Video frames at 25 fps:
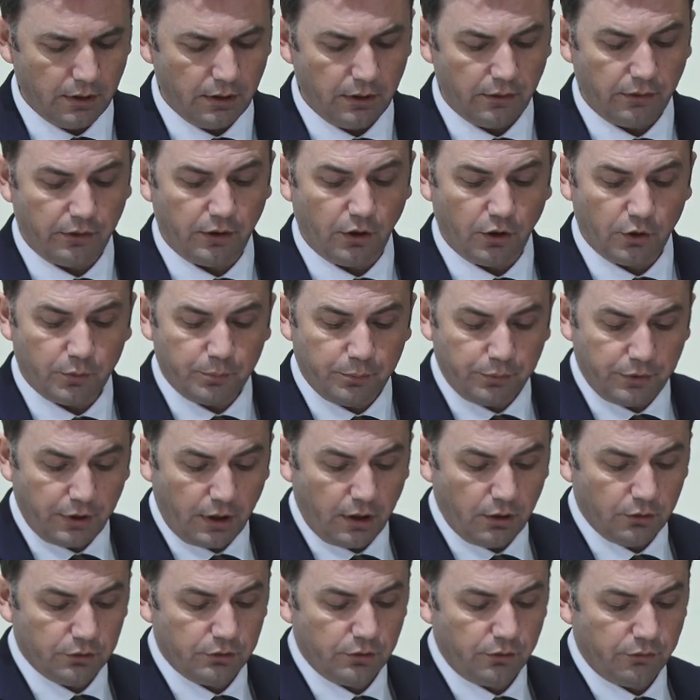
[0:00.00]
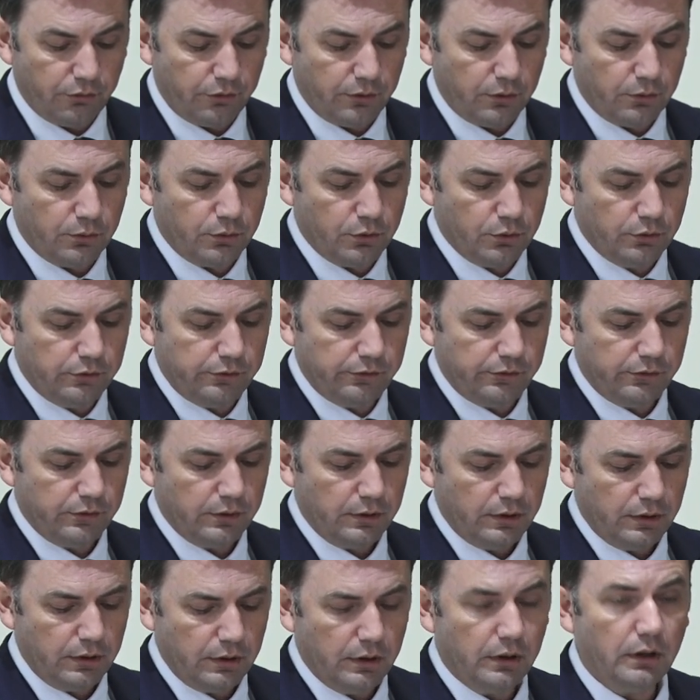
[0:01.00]
They are proud of their roots
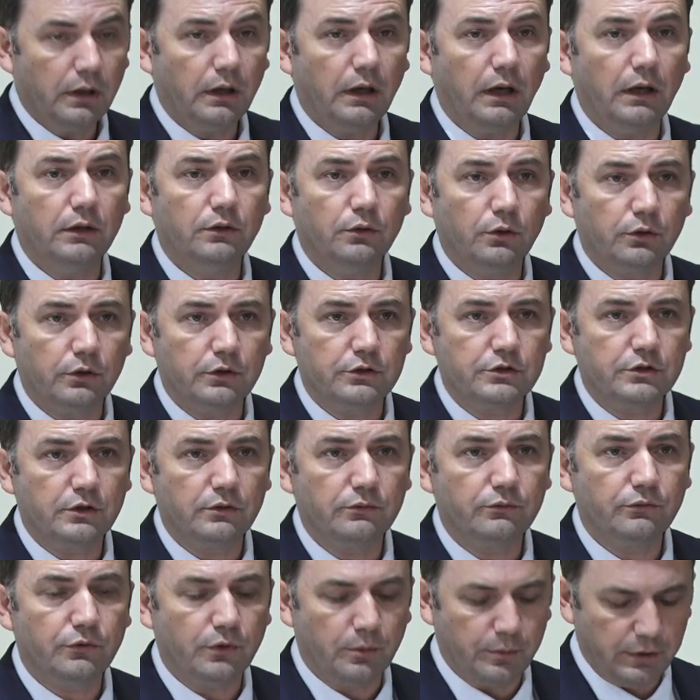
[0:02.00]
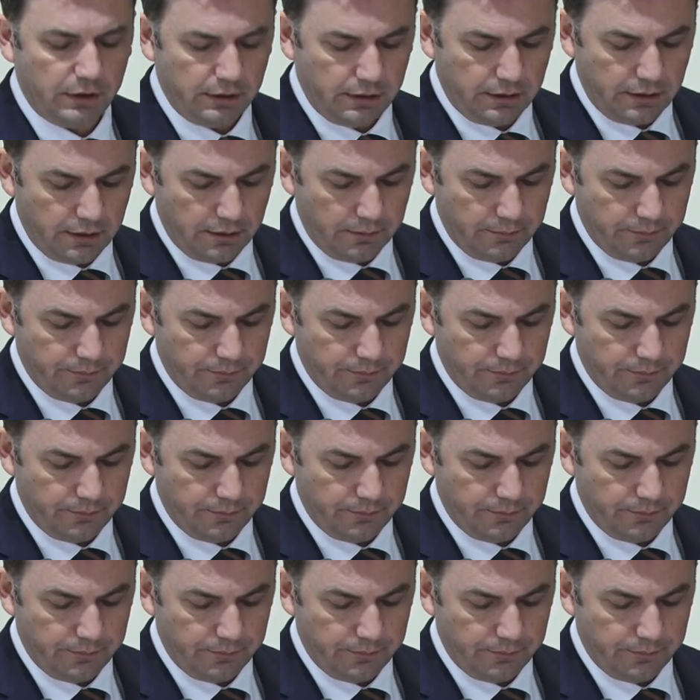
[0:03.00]
and origin from India.